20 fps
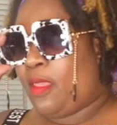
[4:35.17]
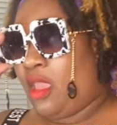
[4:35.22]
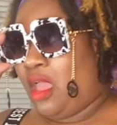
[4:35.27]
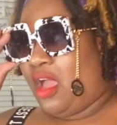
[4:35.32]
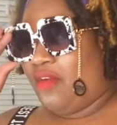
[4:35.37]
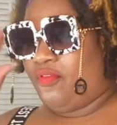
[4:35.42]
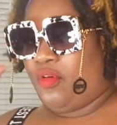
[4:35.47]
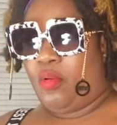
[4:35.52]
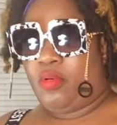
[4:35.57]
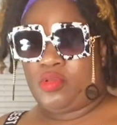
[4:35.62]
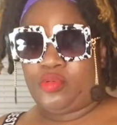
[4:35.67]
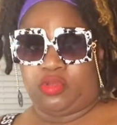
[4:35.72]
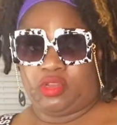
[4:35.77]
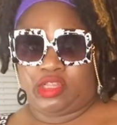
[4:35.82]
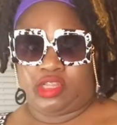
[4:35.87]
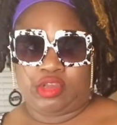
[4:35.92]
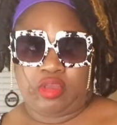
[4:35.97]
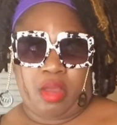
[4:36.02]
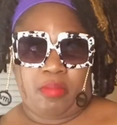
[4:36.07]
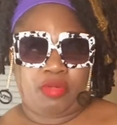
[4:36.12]
I've always wanted
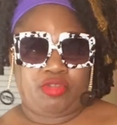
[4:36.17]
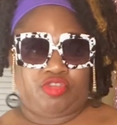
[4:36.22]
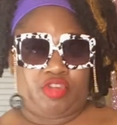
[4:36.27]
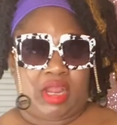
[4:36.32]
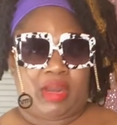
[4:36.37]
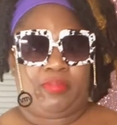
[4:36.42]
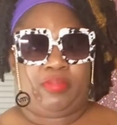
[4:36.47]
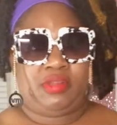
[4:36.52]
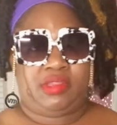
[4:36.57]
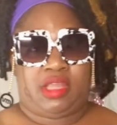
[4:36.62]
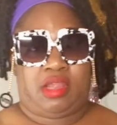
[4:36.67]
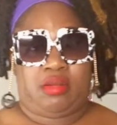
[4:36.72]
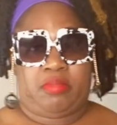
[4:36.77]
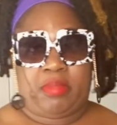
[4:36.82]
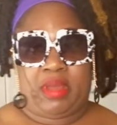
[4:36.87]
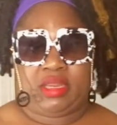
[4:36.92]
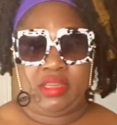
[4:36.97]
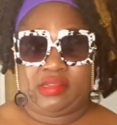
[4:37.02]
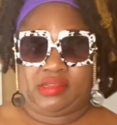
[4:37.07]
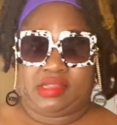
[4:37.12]
to go. I'm gonna try to put that on
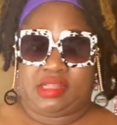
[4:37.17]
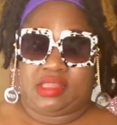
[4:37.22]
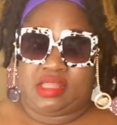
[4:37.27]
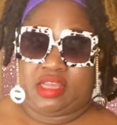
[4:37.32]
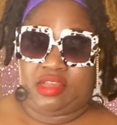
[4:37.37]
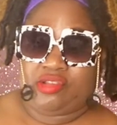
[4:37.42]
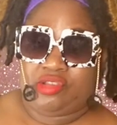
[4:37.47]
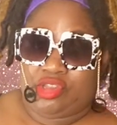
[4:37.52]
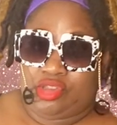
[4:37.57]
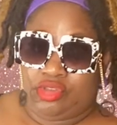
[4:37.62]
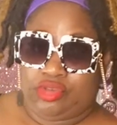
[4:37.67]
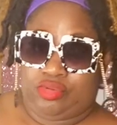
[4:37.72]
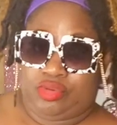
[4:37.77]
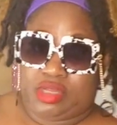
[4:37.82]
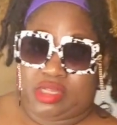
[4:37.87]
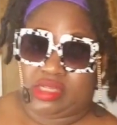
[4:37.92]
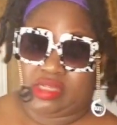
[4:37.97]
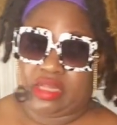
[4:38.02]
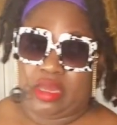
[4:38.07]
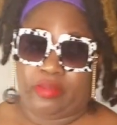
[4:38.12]
my list of things to do
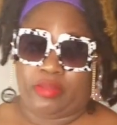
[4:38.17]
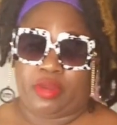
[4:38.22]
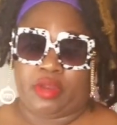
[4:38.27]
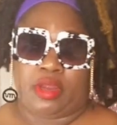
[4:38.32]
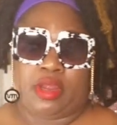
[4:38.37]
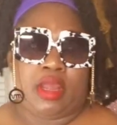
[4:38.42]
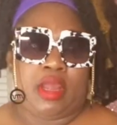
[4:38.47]
this summer.